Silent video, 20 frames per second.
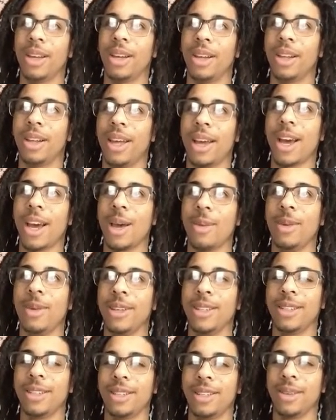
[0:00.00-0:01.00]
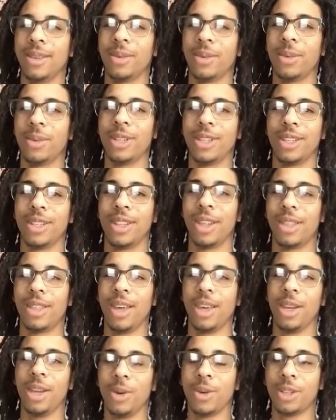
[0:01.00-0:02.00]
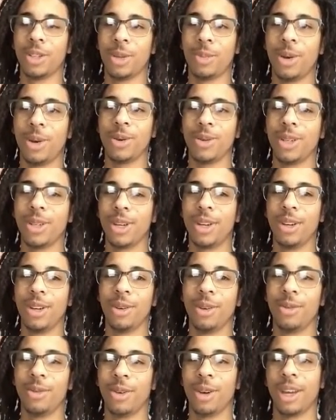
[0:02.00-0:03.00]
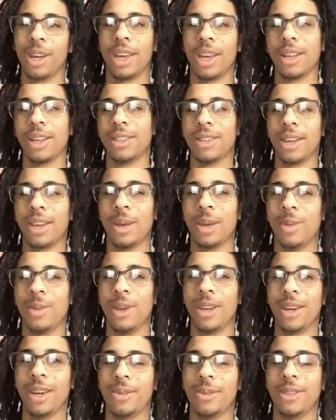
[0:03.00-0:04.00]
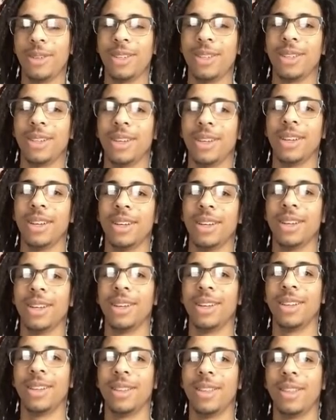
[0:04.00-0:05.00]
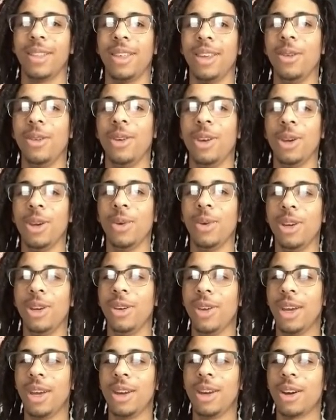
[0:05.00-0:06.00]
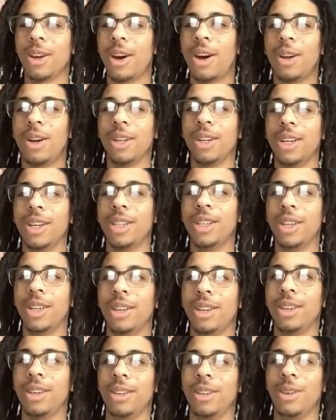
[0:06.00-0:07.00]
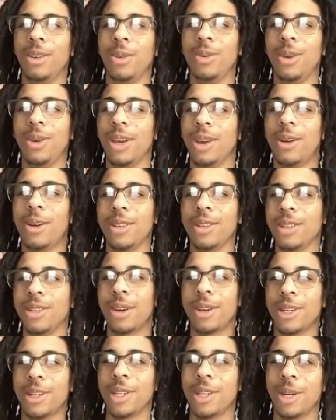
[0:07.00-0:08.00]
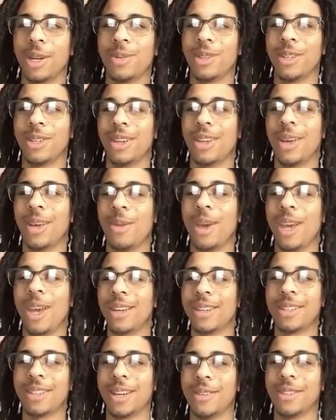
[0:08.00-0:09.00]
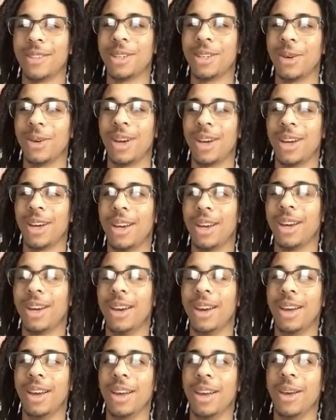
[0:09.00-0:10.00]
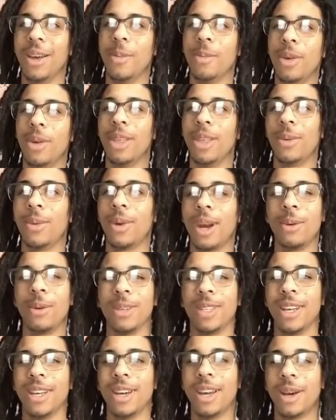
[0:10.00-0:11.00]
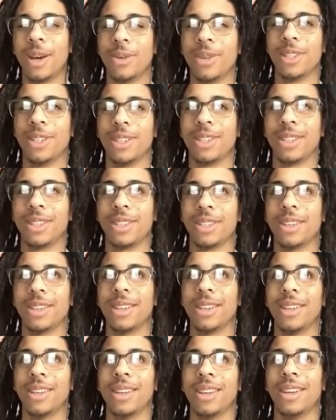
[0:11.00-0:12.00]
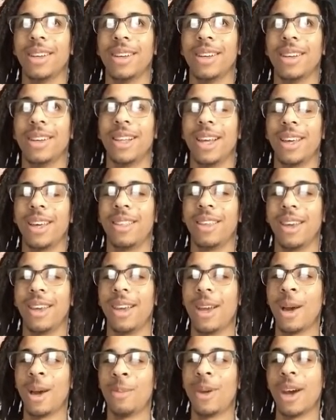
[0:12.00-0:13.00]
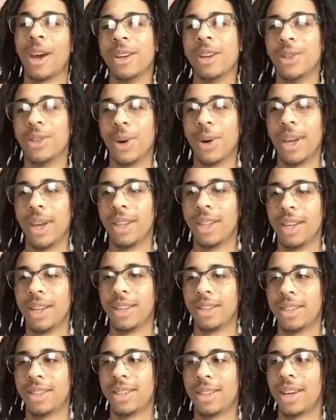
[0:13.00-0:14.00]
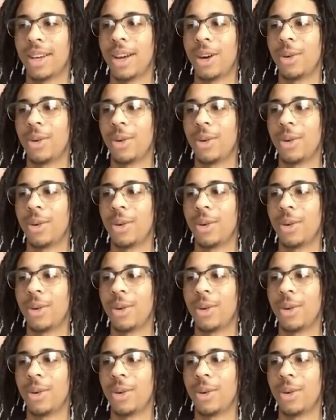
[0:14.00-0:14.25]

Like IB's was the thing you're supposed to do for kids like me, and it was the thing you do when you get into college and you get all these scholarships and they make it sound so good. But then when I was in it, I was just like thinking, I'm not enjoying this. I don't